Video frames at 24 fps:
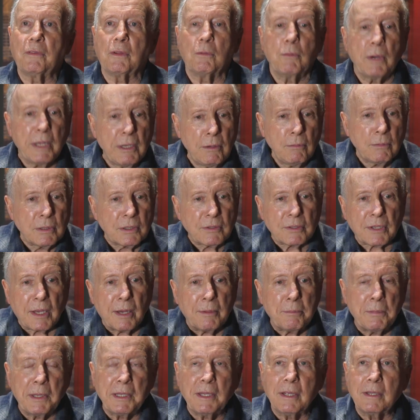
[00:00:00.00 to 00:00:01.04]
The wind was
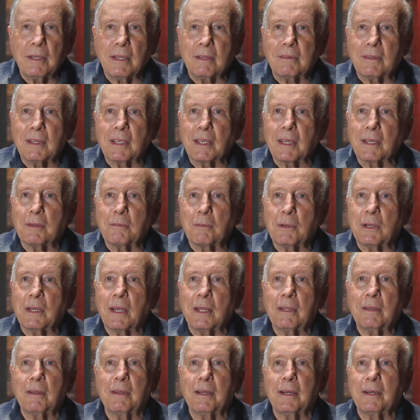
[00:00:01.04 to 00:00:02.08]
coming in the thing and
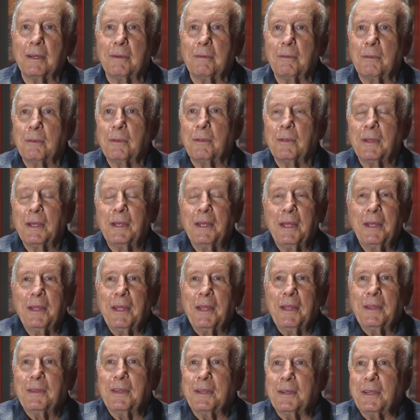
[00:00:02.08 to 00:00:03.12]
whatever.
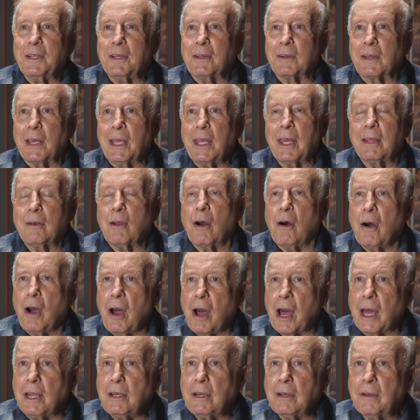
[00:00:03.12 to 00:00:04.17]
The delay, and
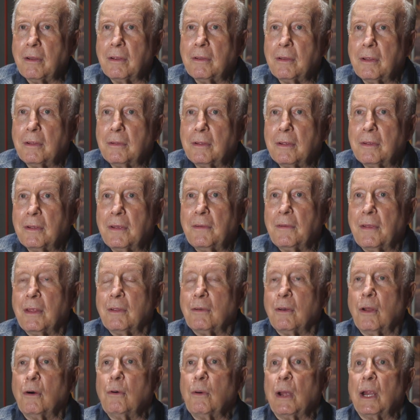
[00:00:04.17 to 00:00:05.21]
hot,
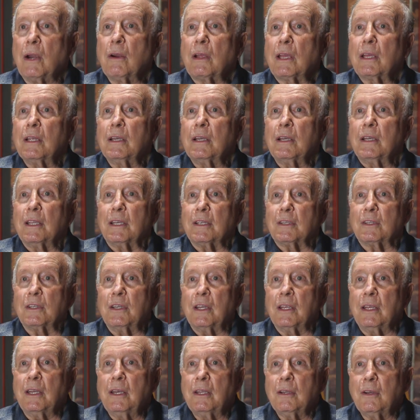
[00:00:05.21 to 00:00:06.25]
no air
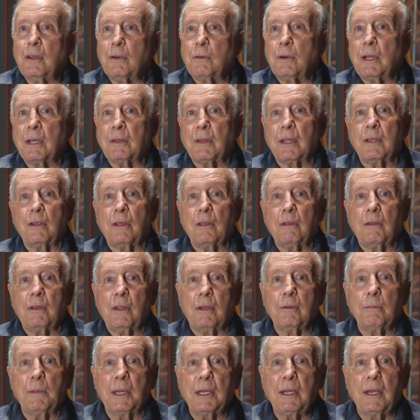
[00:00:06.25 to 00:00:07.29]
conditioning, and you had the
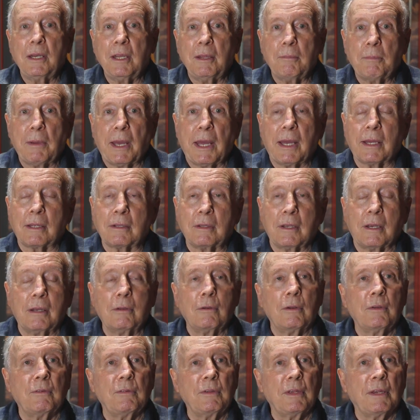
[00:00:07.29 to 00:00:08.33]
humidity back there. I don't
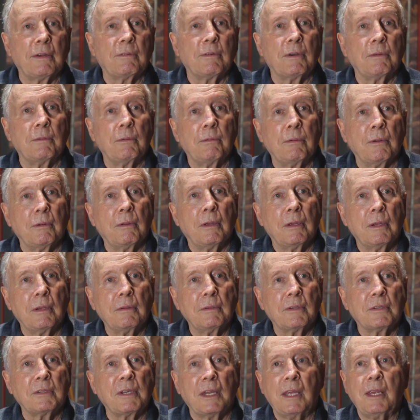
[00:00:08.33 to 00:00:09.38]
know if you ever
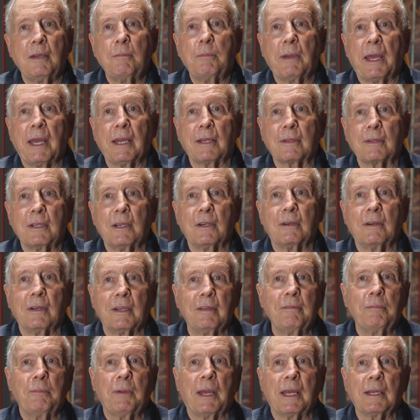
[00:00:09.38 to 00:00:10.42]
stayed back there or
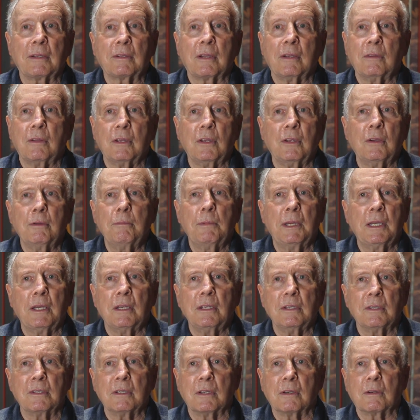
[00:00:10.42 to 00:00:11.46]
lived back there. The
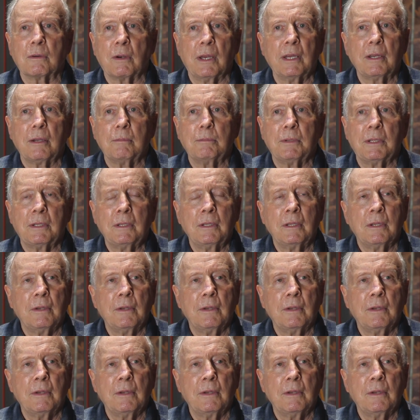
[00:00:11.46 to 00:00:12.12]
humidity's incredible.